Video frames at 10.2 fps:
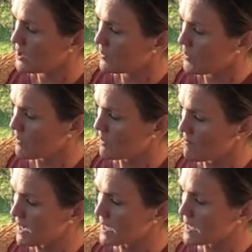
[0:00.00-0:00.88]
We were
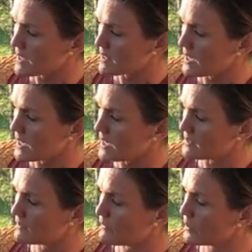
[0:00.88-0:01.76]
making
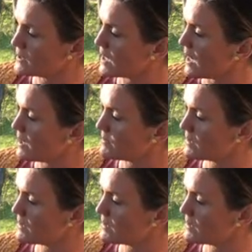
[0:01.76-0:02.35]
needs 4 times